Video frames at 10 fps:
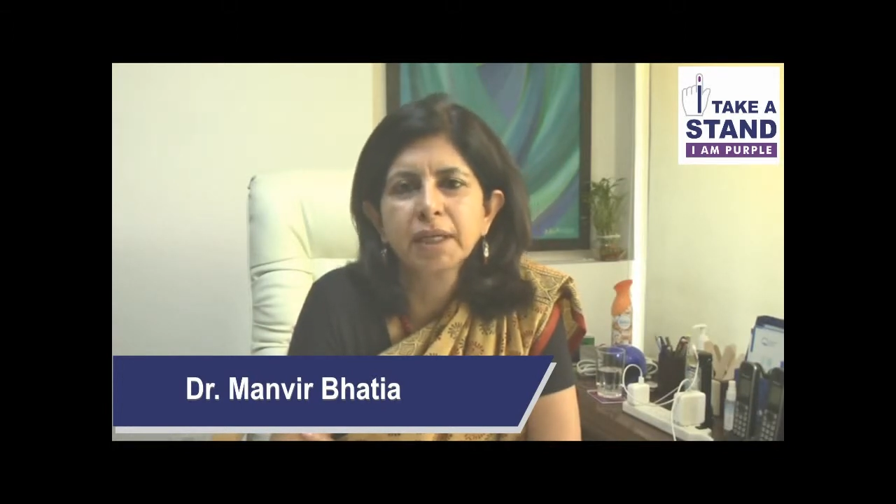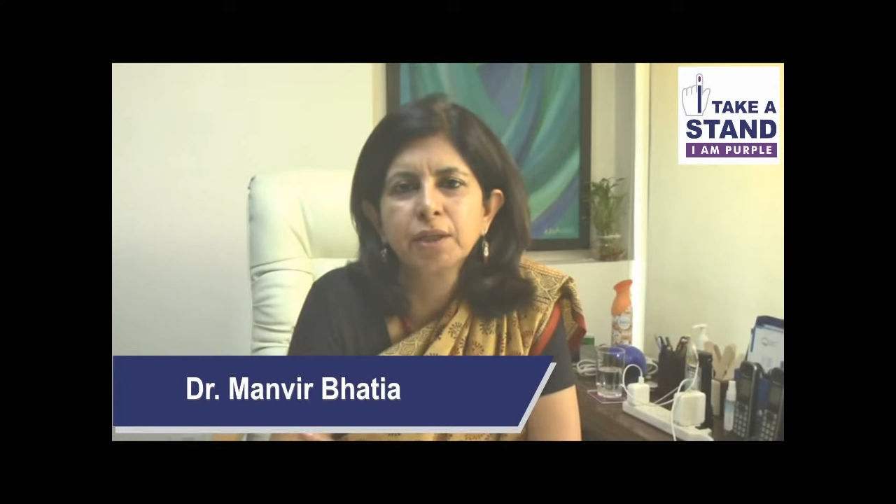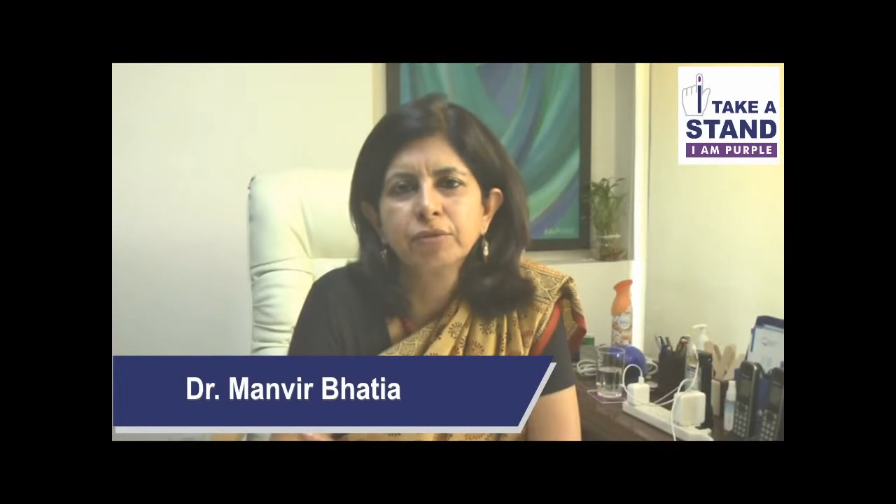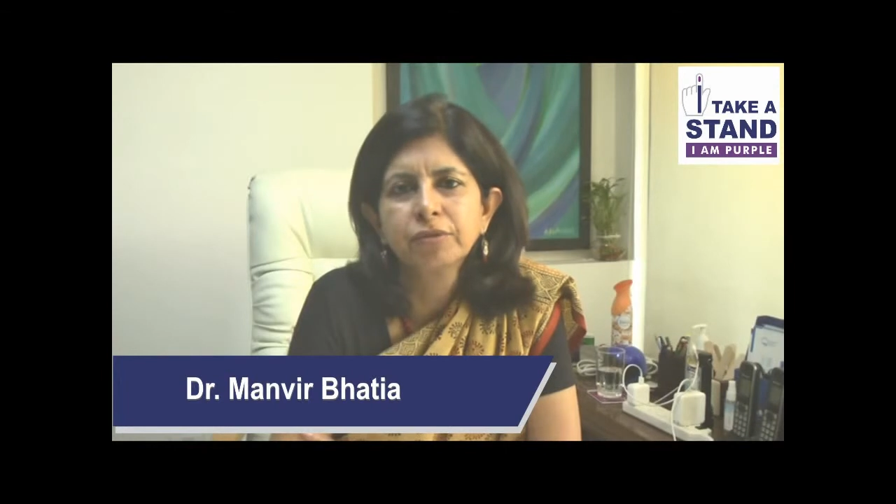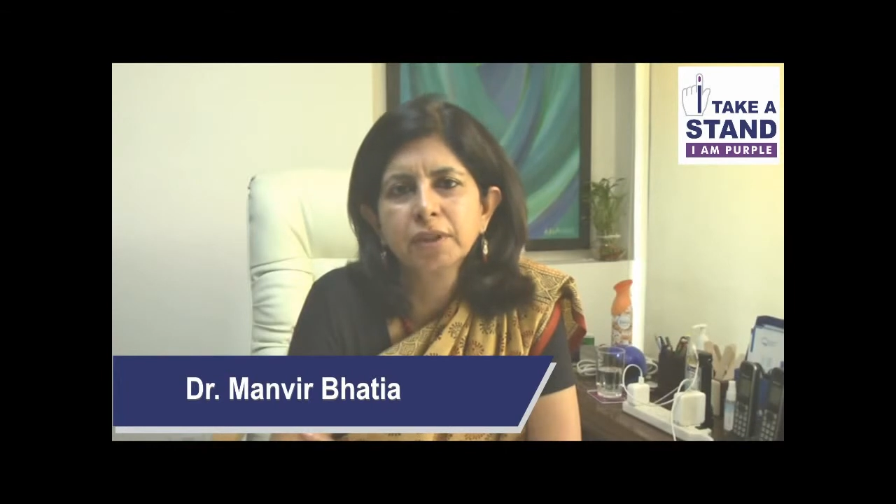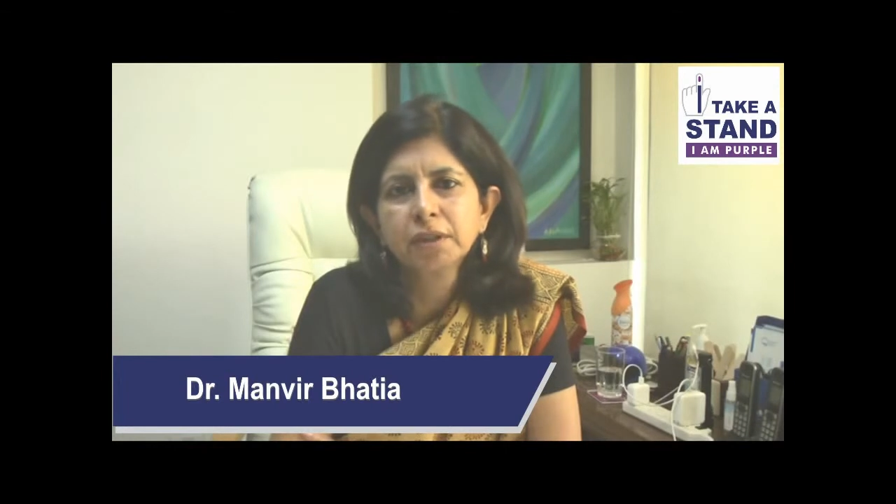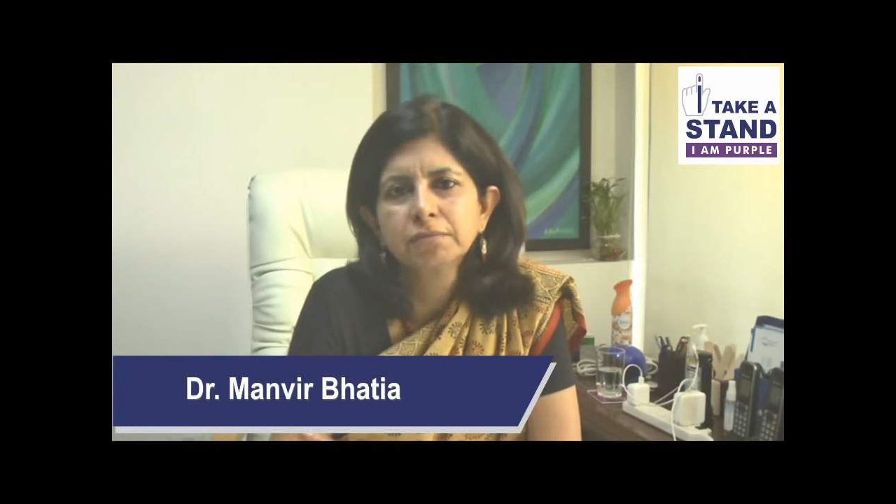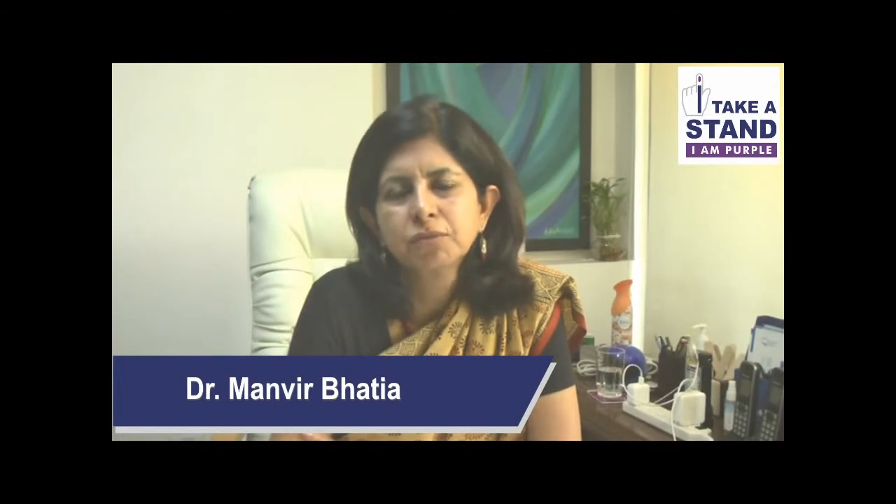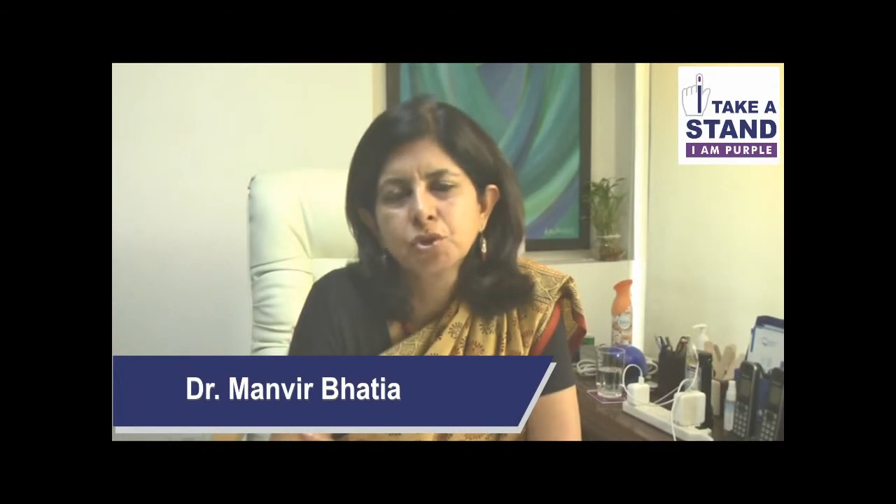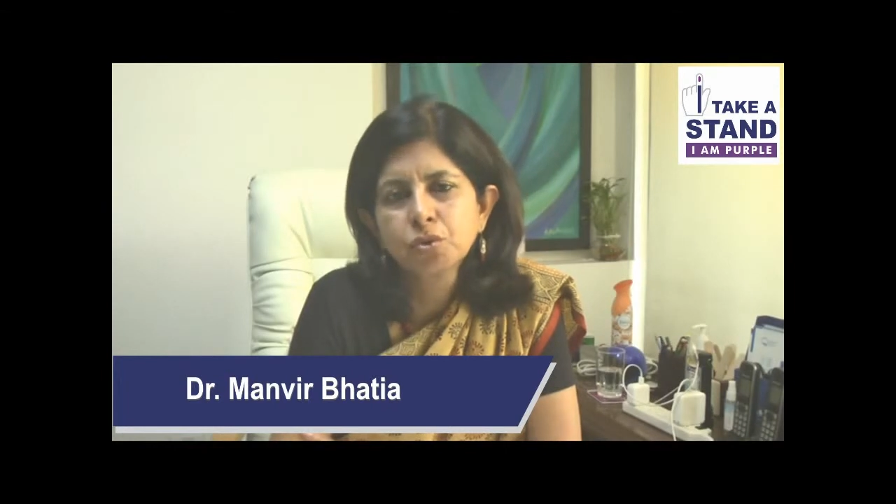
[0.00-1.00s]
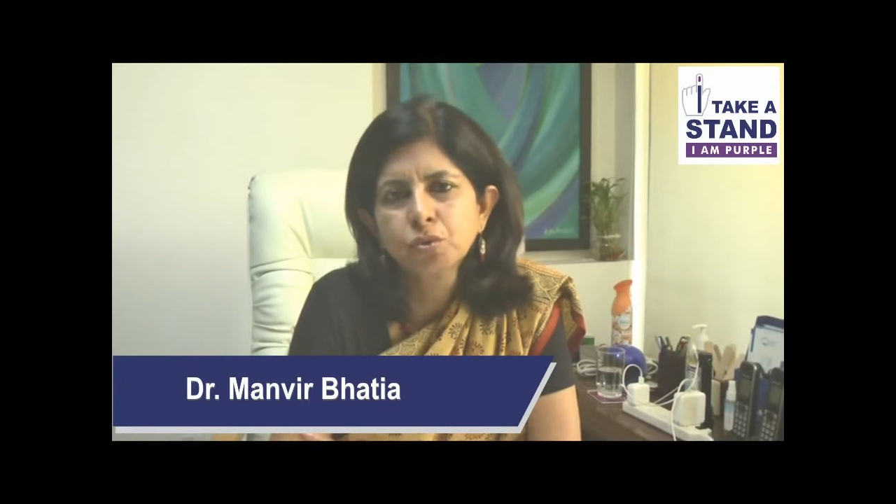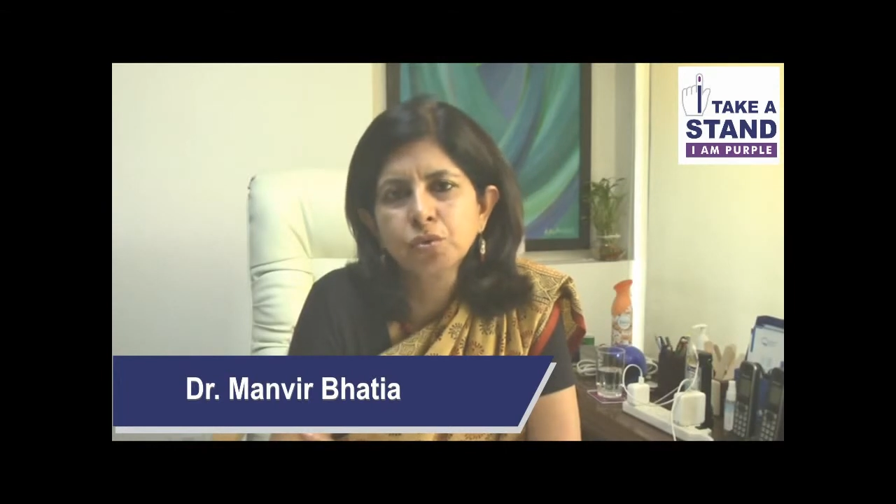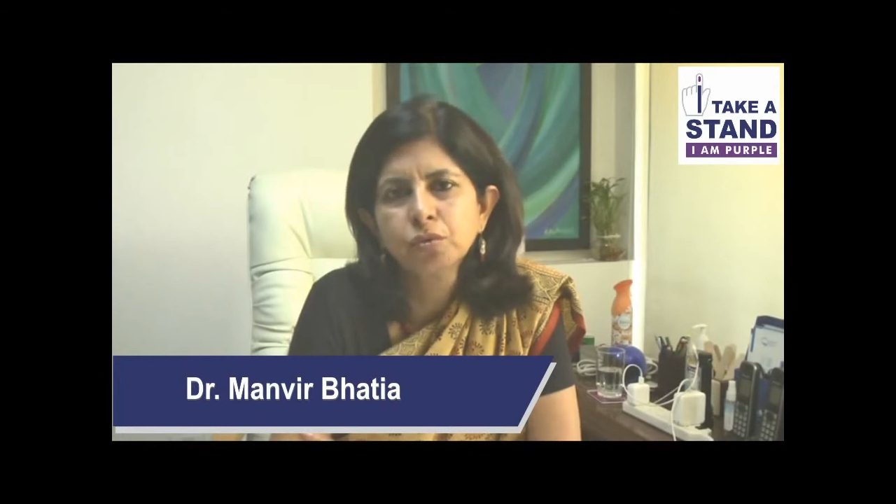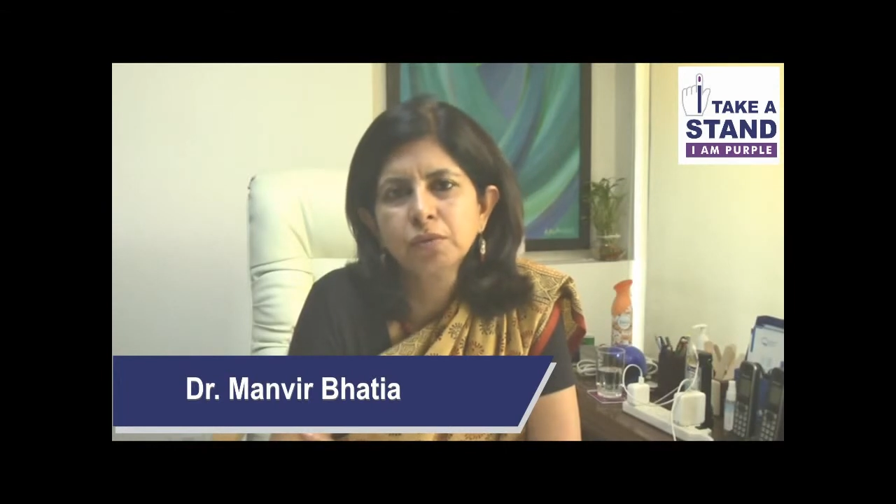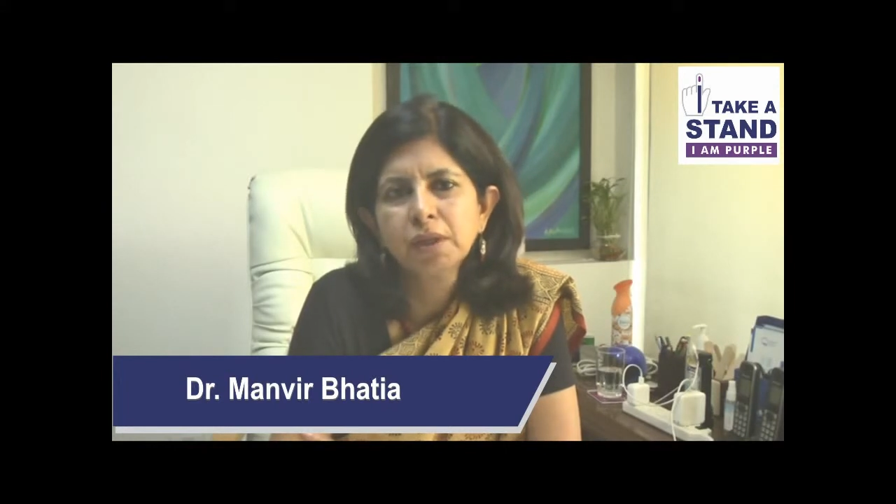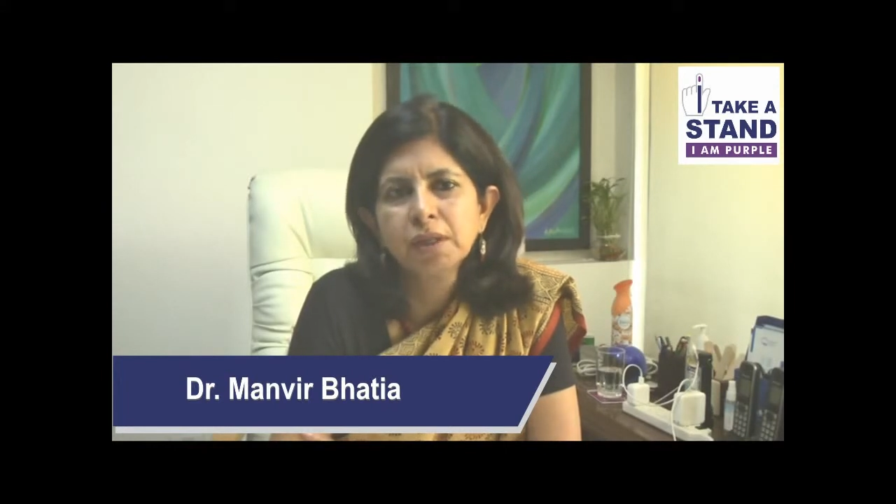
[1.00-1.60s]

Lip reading: kind of a shoe,